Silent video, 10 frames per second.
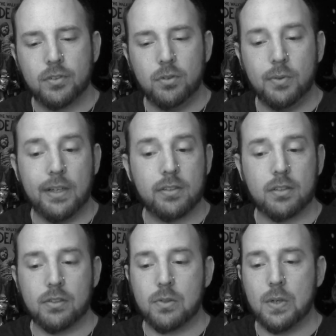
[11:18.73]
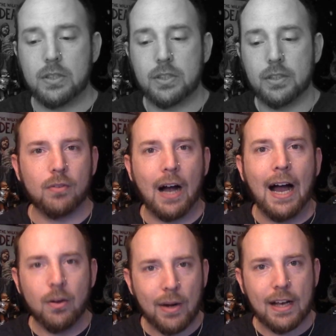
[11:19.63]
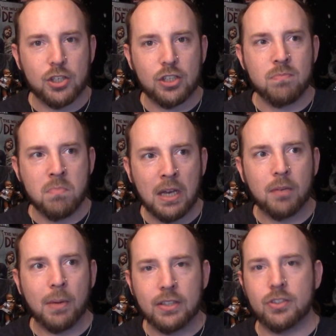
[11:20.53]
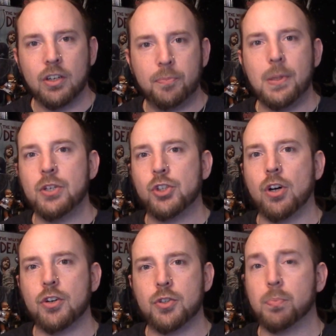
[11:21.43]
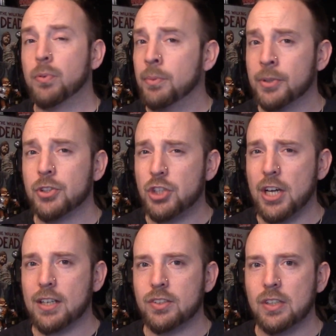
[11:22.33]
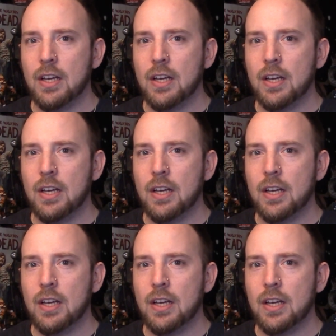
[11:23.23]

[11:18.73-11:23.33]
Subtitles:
Ooh, that's a good question. I would actually make myself be in charge of perimeter checks.